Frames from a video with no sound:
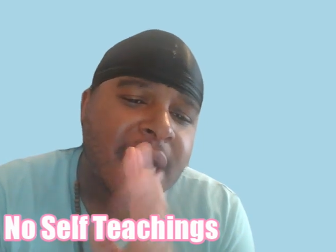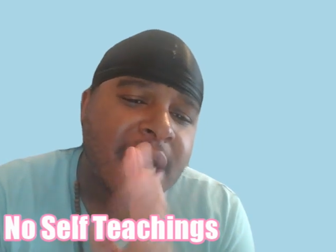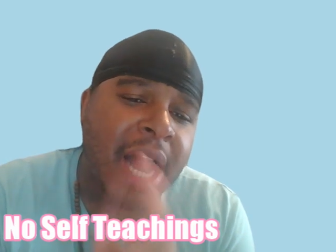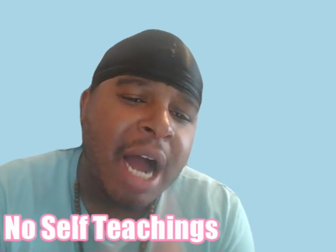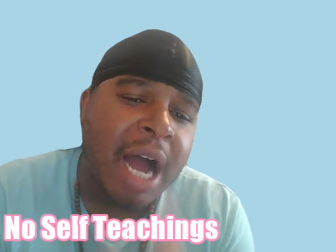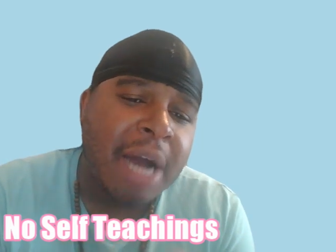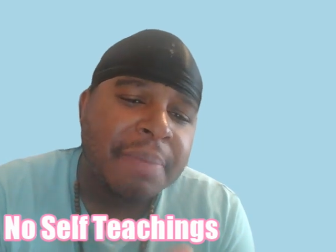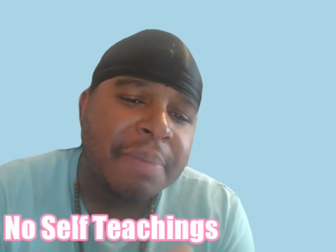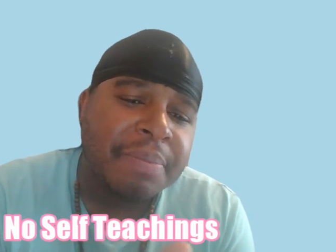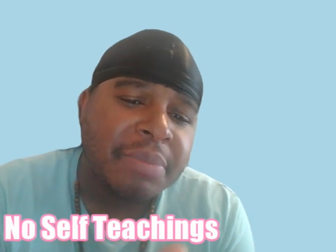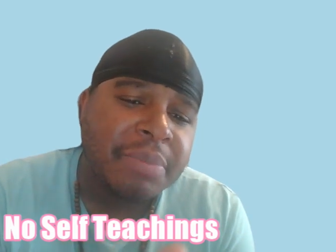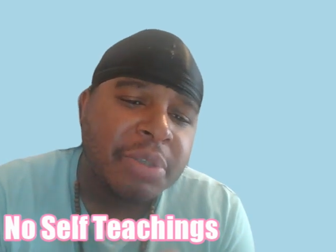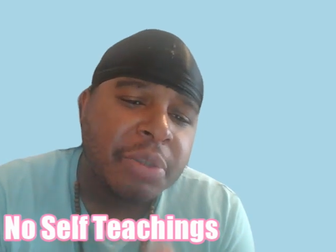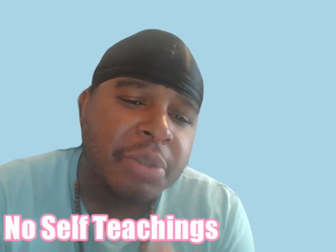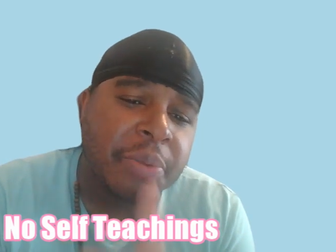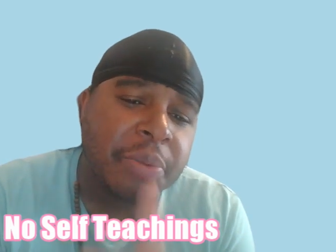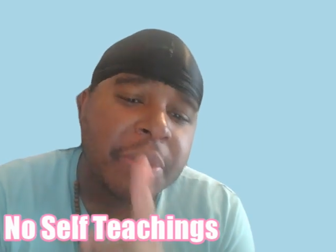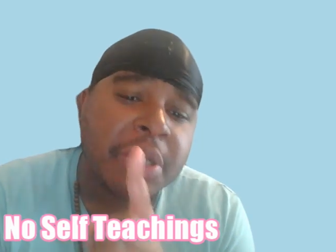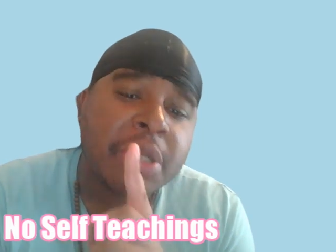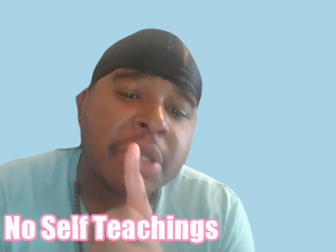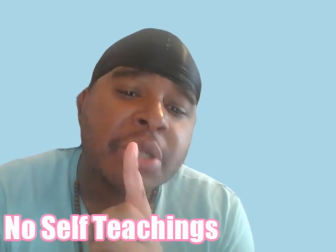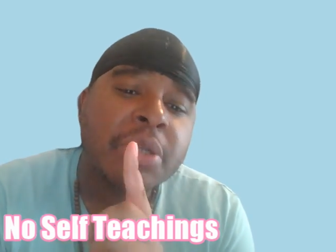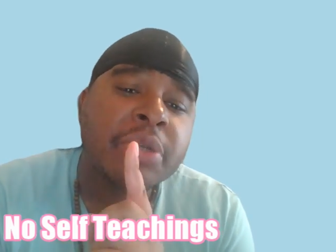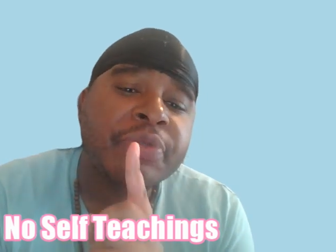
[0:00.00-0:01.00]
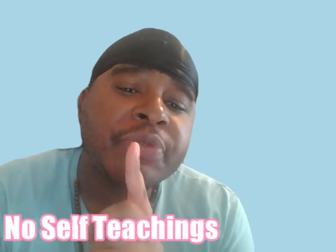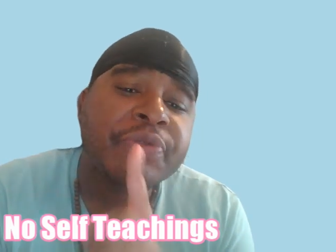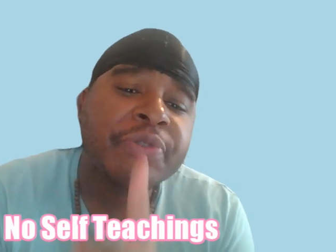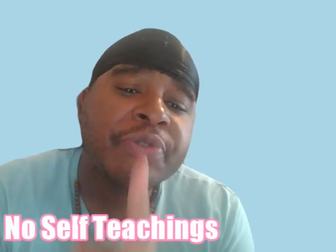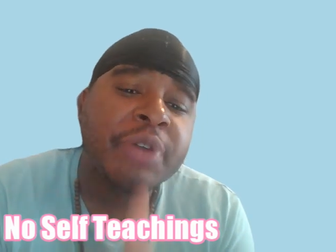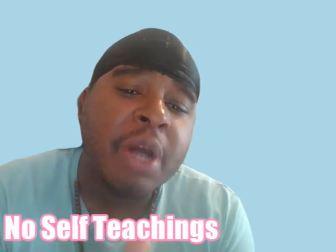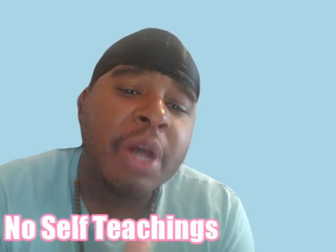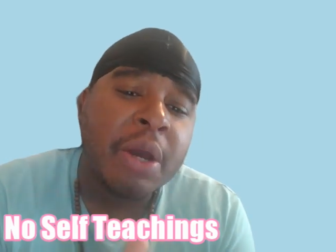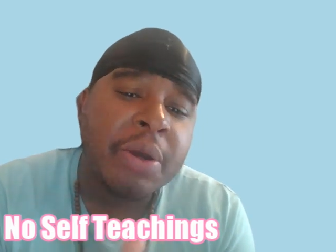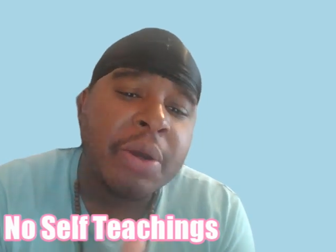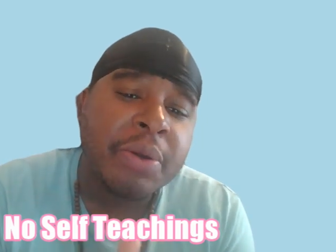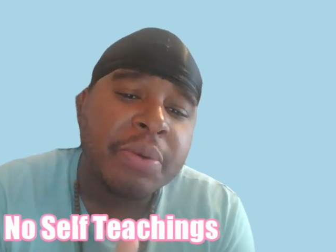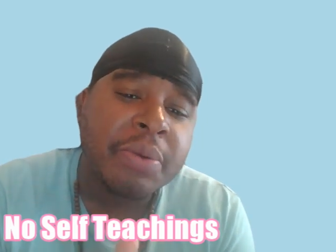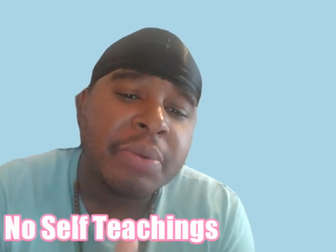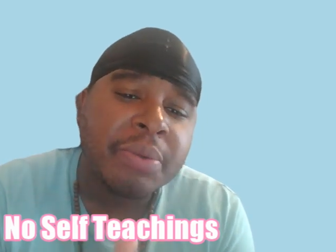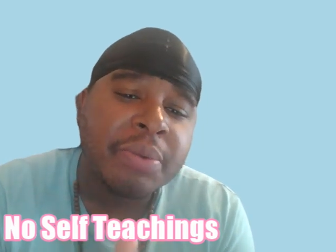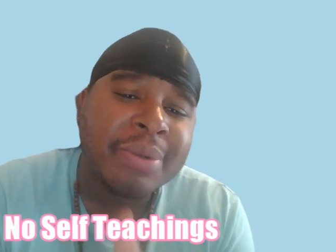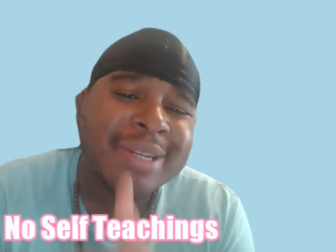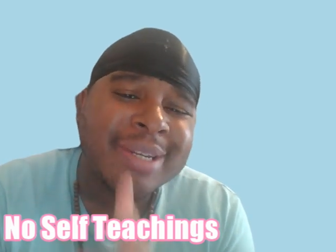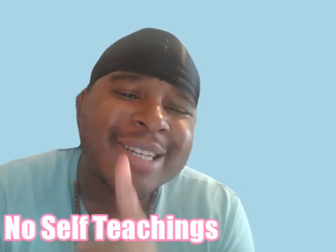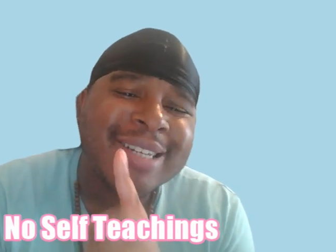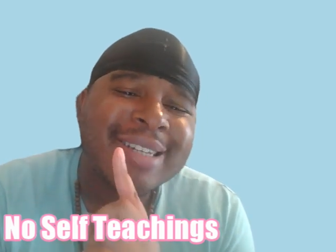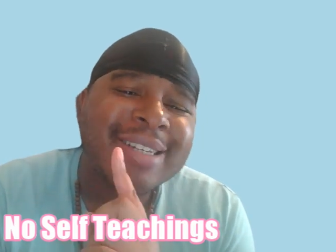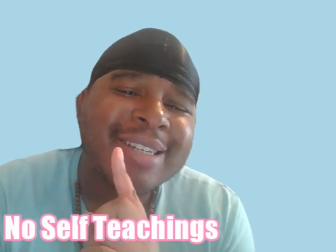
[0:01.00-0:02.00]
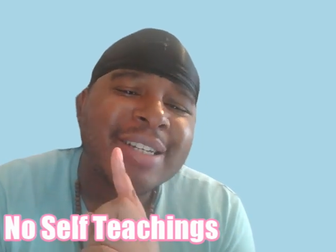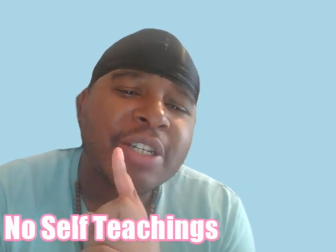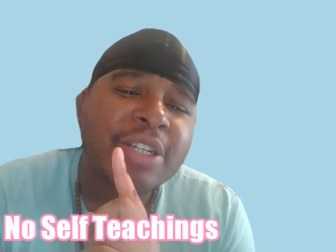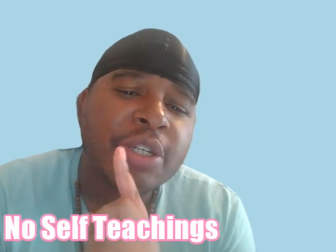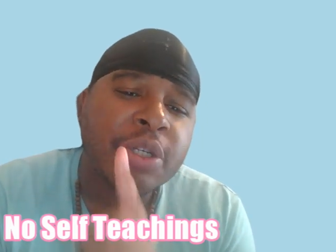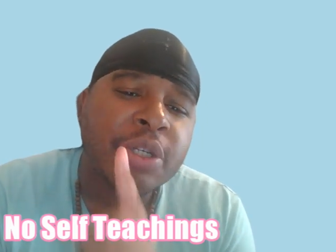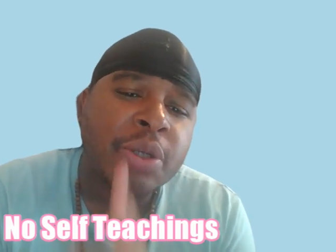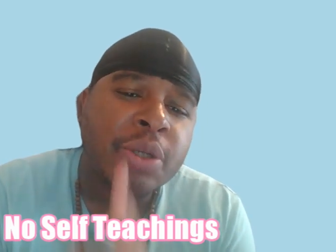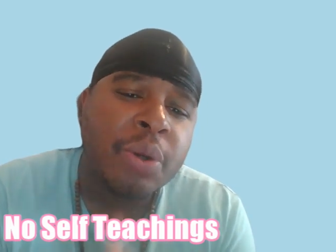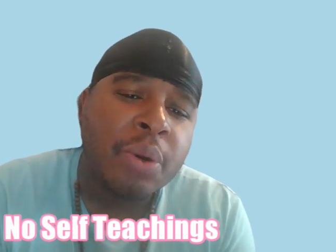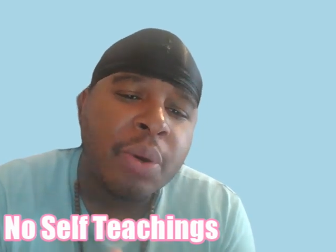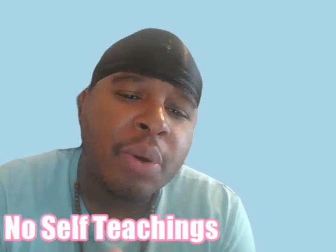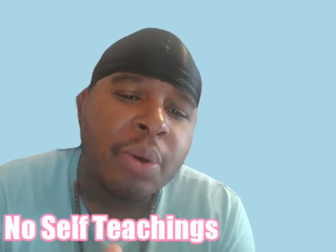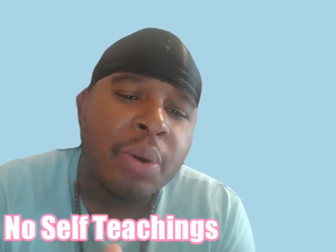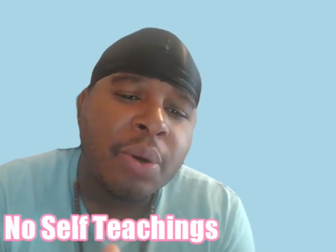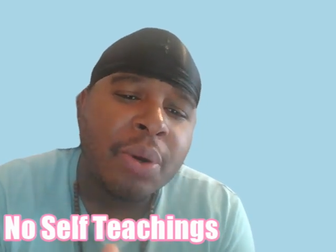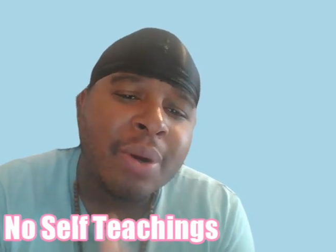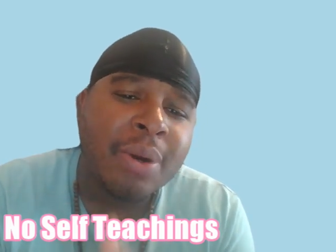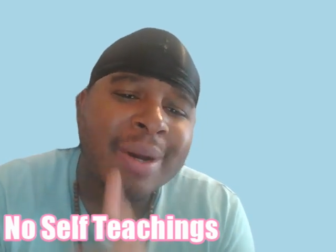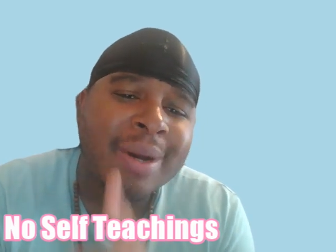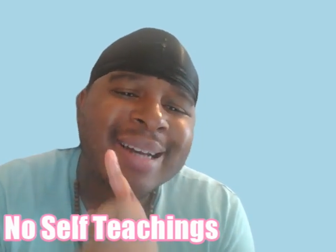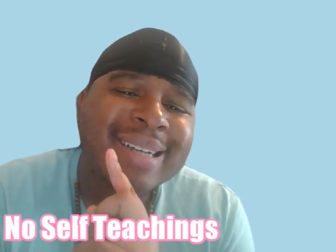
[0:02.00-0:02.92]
comes when you know